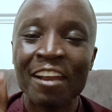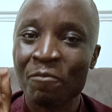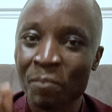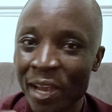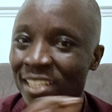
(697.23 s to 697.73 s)
and
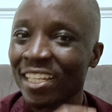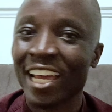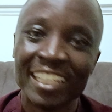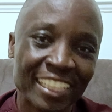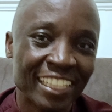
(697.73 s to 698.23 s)
pass
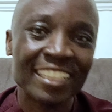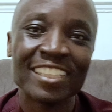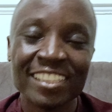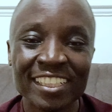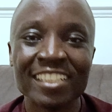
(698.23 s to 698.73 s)
an
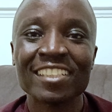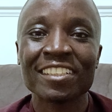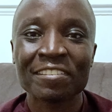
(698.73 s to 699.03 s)
English test.